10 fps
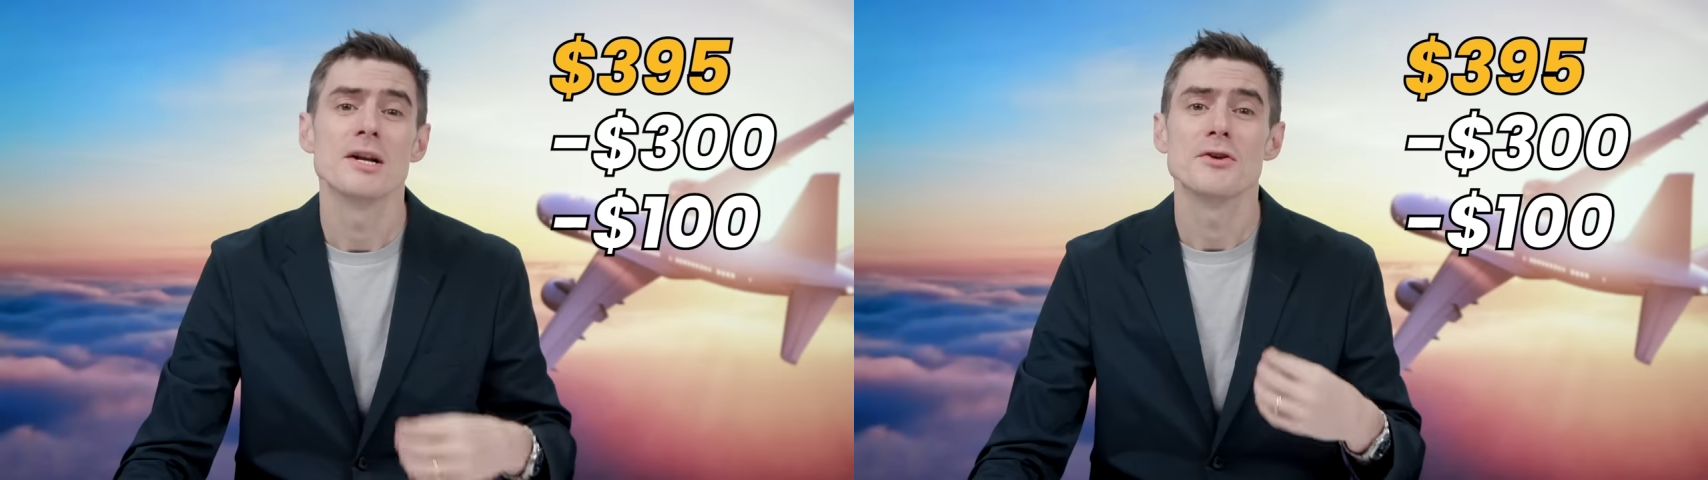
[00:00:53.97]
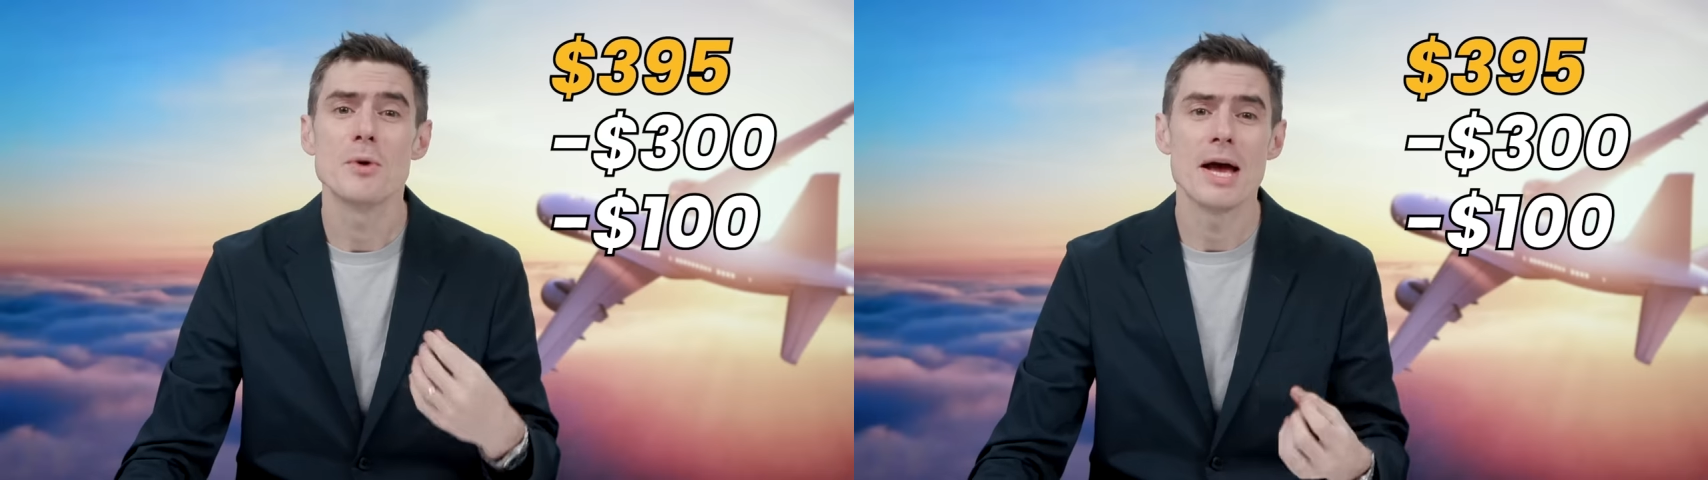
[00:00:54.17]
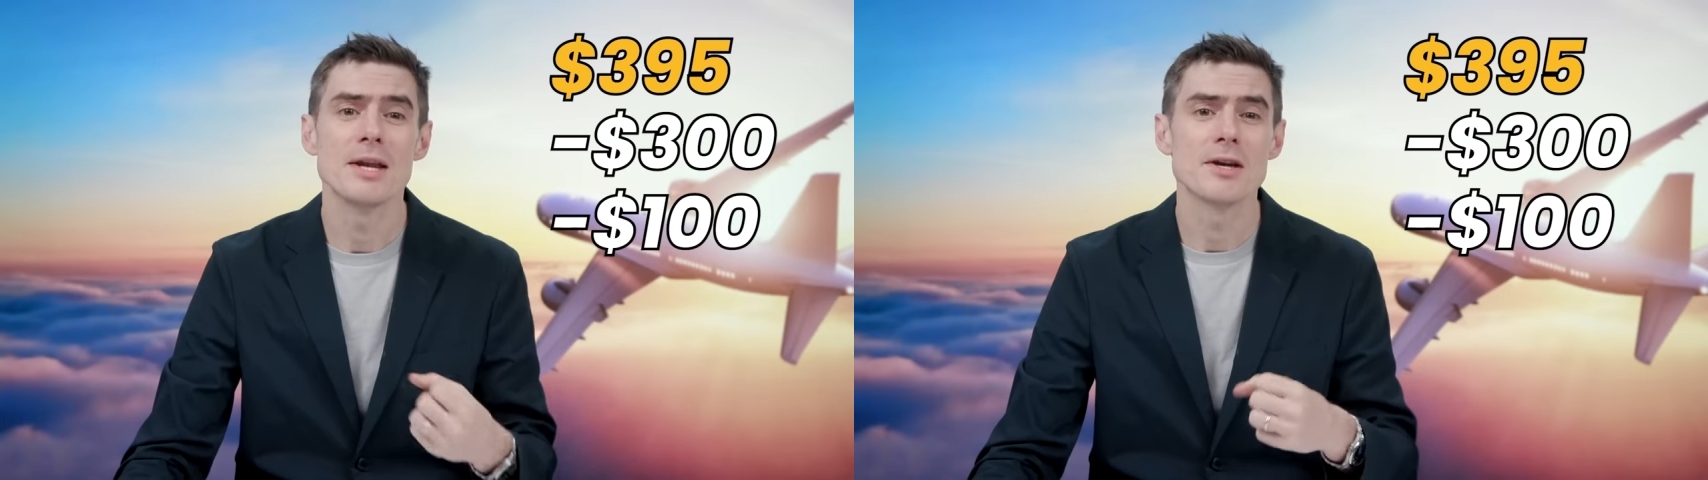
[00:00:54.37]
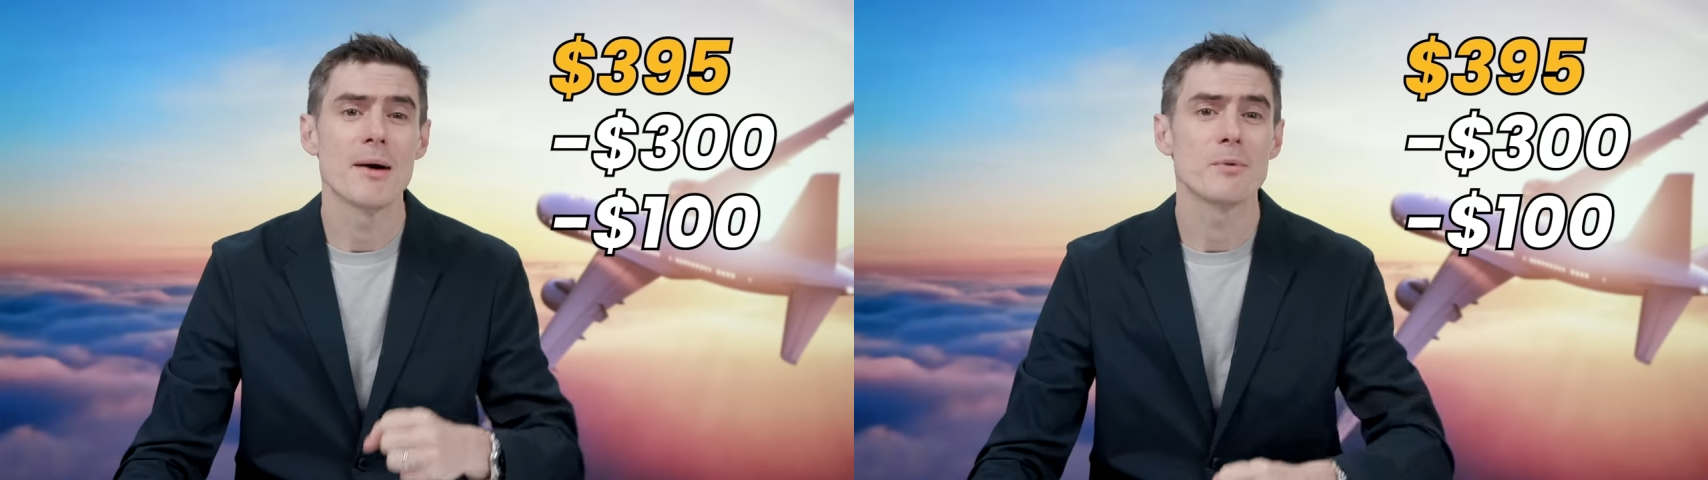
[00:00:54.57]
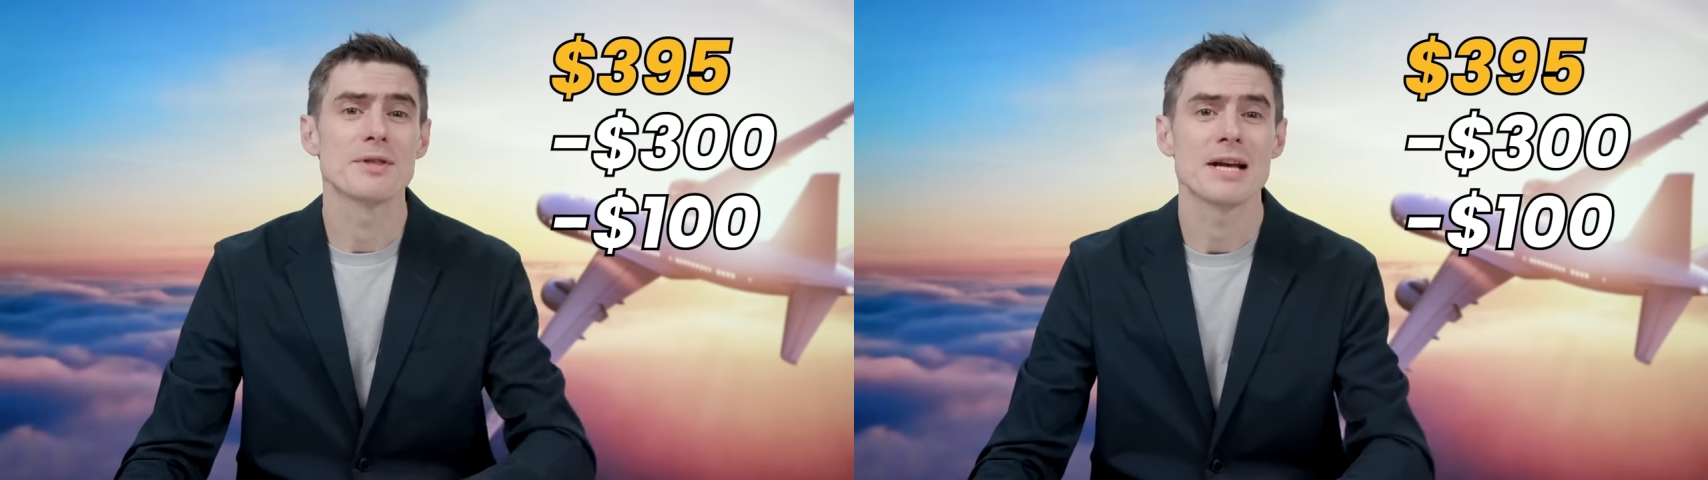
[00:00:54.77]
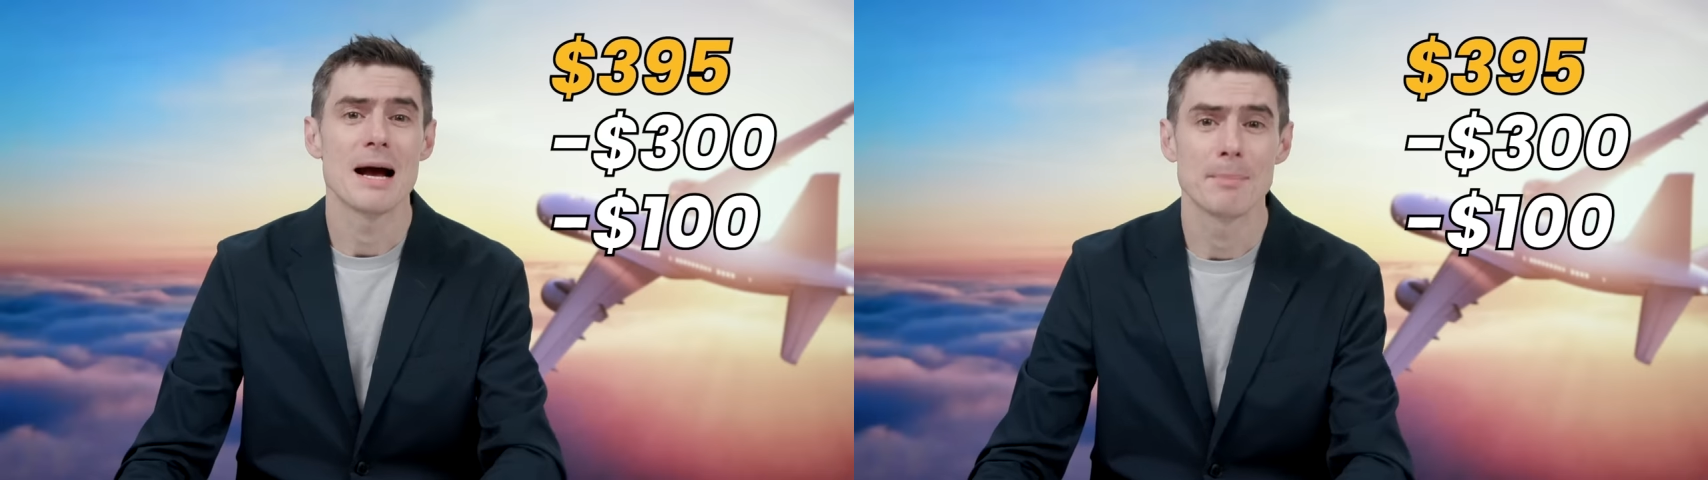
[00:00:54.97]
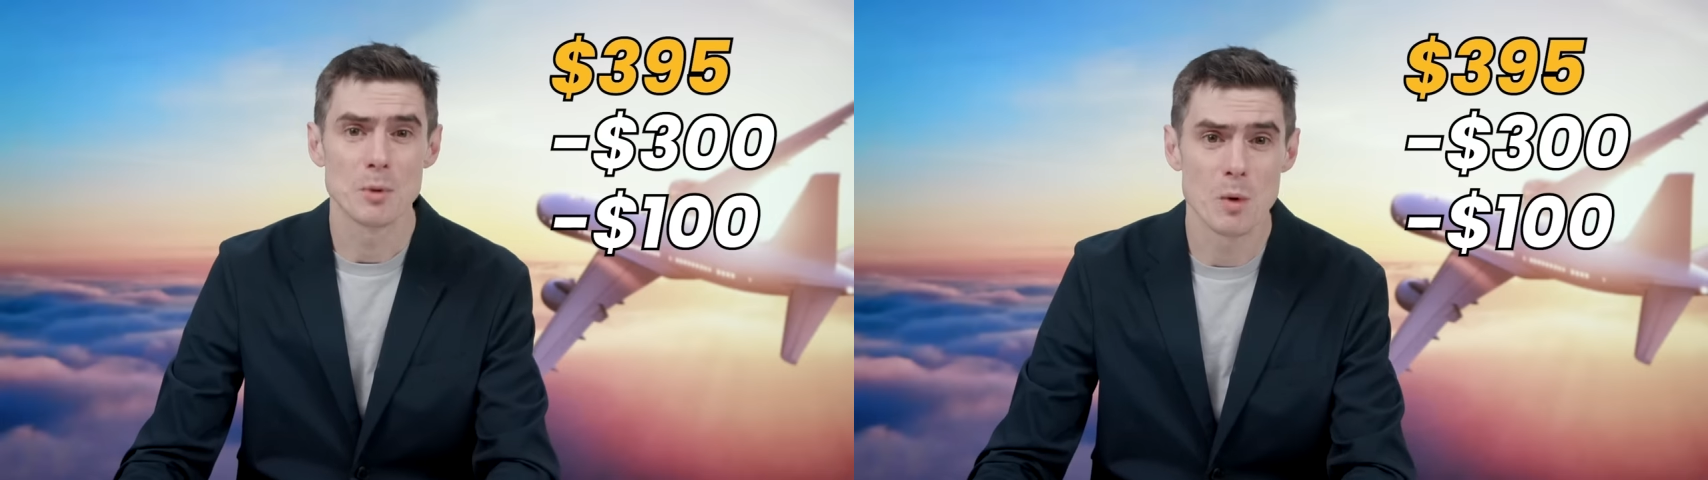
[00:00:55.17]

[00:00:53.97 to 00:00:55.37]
you end up with Capital